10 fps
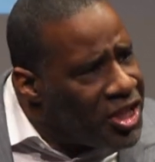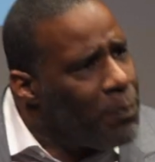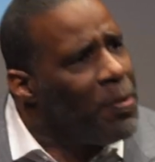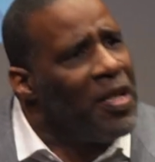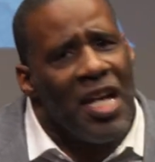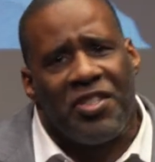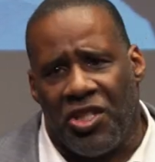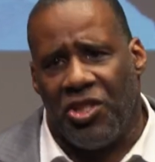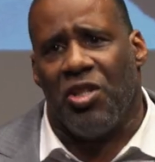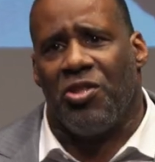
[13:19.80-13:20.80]

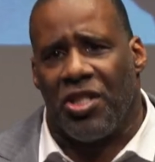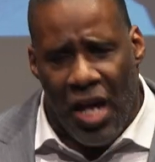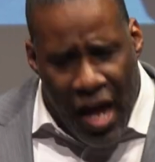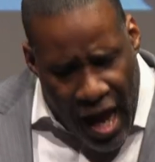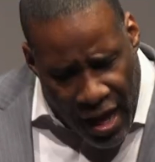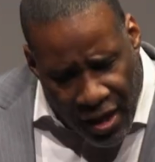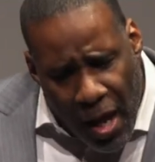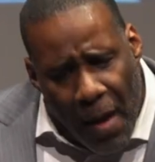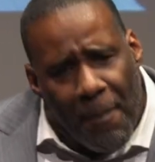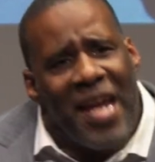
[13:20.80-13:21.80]
GPSs uses,
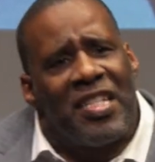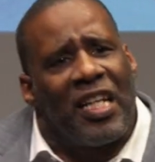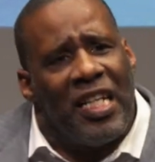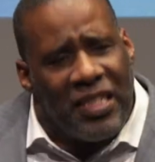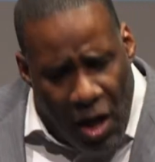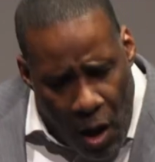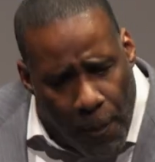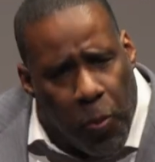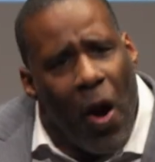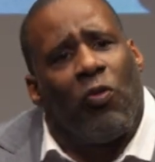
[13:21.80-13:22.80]
and basically it's
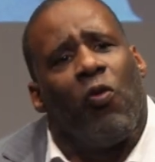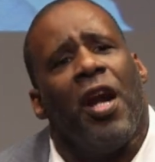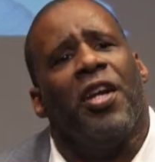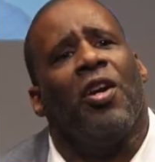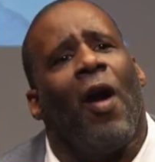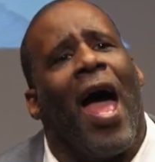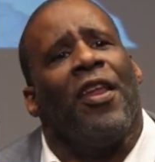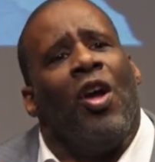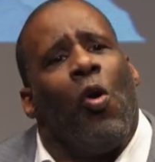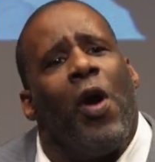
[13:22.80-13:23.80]
a point where you're
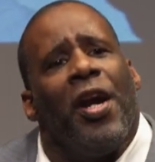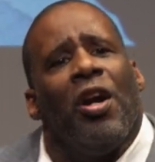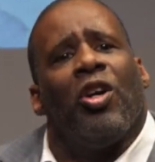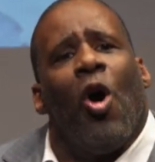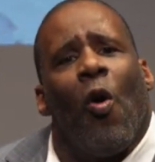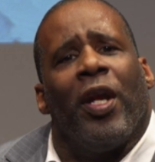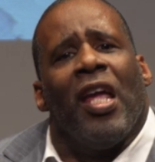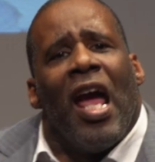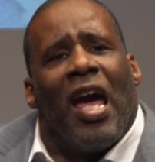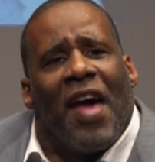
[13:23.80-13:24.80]
at, where you're
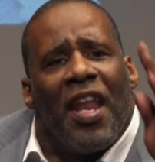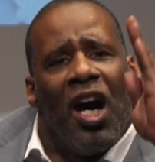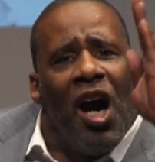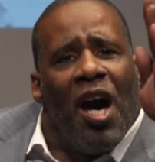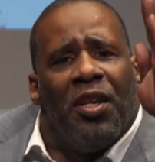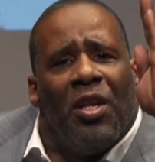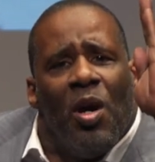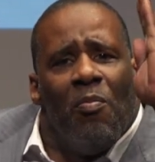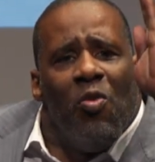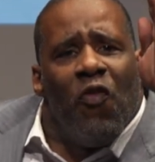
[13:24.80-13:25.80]
going, and that
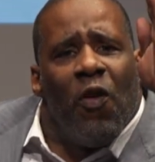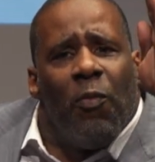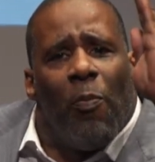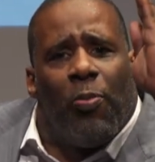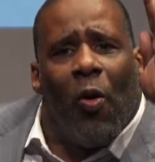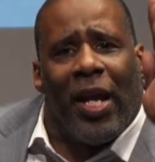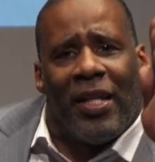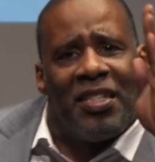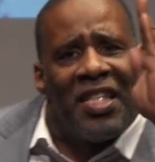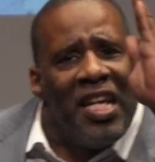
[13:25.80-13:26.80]
unmovable point.
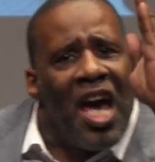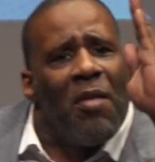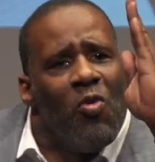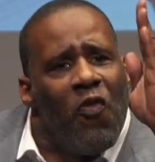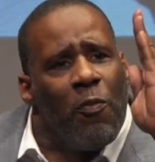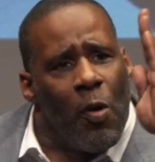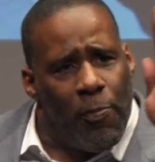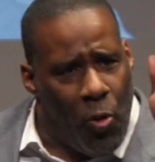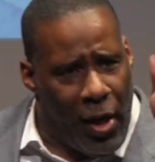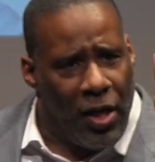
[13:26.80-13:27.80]
It's the unmovable
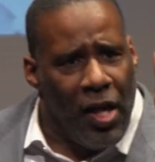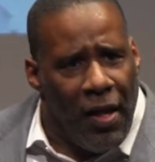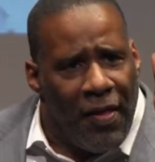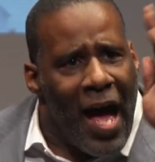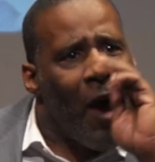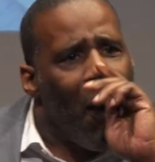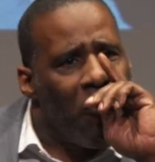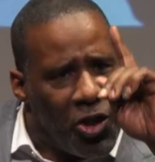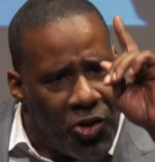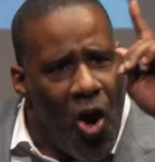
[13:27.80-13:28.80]
point that I
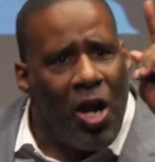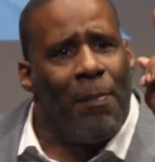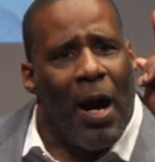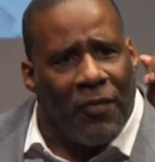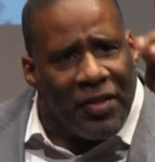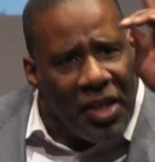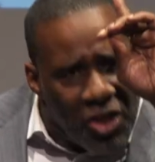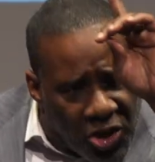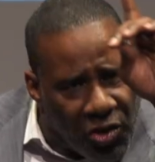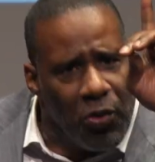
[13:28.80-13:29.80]
want to talk about,
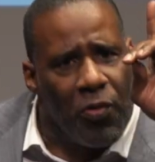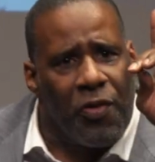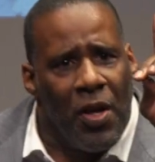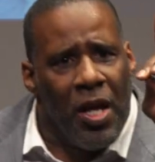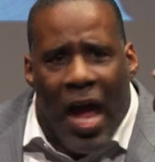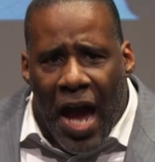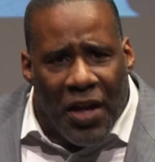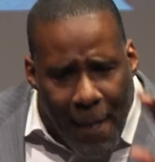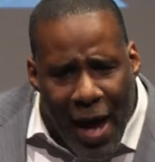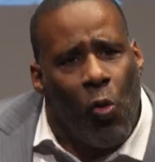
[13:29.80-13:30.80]
the truth.
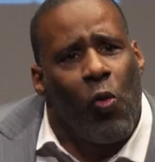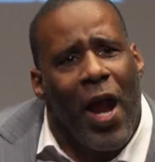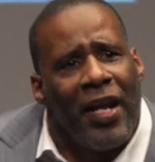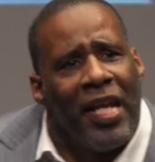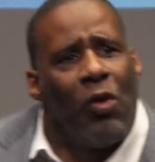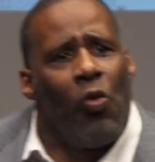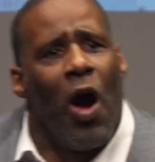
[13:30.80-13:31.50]
And no matter where he